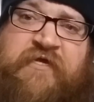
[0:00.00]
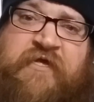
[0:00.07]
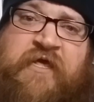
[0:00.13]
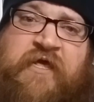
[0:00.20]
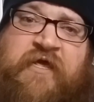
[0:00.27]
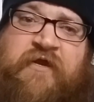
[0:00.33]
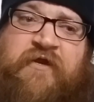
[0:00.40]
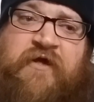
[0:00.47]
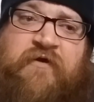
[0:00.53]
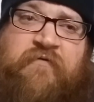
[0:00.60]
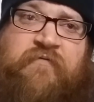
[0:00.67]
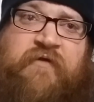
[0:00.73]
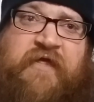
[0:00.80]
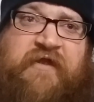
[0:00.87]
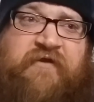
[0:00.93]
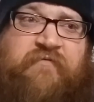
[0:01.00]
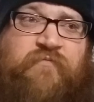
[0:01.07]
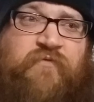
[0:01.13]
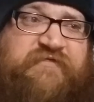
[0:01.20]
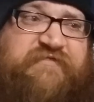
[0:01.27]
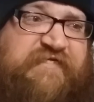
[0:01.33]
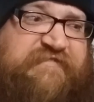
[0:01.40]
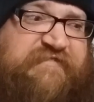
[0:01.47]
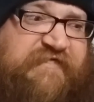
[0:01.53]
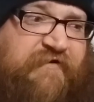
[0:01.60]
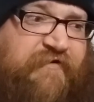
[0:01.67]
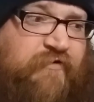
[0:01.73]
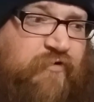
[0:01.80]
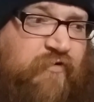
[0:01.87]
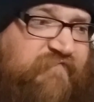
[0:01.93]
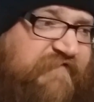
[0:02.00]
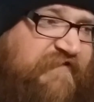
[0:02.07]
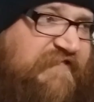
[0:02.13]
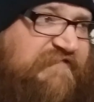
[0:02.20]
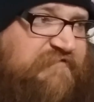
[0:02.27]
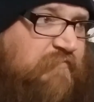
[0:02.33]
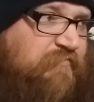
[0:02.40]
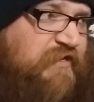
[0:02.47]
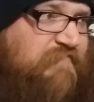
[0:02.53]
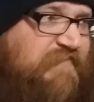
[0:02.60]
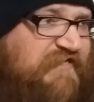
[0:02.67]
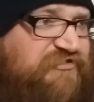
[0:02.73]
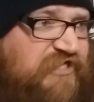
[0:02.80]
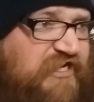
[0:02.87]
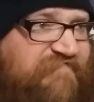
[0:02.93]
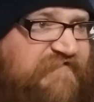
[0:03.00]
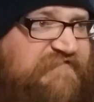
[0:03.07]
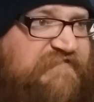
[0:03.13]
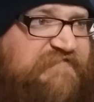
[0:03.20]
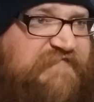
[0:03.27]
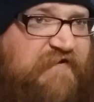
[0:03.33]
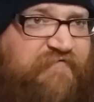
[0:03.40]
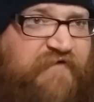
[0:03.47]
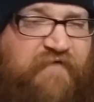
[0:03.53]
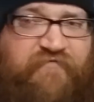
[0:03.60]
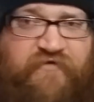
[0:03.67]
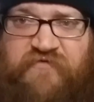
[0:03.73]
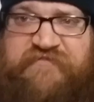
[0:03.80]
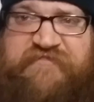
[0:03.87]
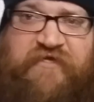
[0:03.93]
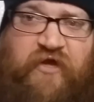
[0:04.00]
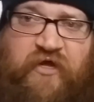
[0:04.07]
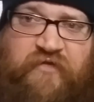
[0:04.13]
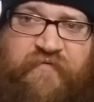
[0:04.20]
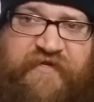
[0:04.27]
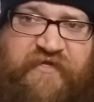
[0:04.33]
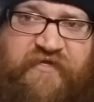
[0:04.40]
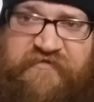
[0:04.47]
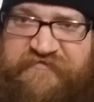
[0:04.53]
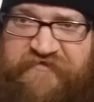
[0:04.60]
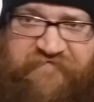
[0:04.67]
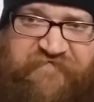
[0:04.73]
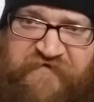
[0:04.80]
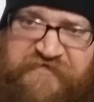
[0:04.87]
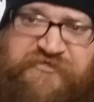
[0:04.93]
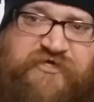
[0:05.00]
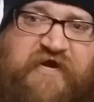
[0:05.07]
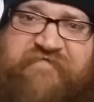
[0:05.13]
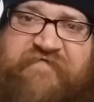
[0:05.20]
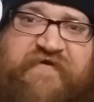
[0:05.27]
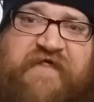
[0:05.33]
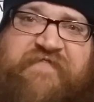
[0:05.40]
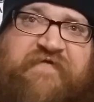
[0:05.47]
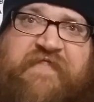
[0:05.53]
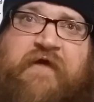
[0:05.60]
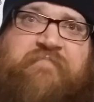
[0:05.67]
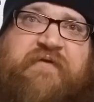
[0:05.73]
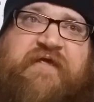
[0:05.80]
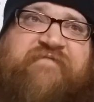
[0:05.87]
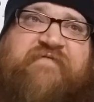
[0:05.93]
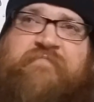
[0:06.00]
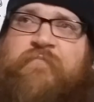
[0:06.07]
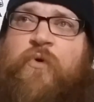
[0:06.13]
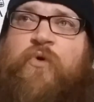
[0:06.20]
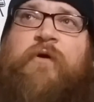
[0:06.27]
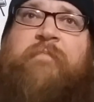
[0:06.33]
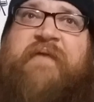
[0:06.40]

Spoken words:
You know. And worst case scenario, hopefully they start bringing back drive-ins, because I would go see Halloween Kills in a fucking drive-in. I think that'd be even more amazing.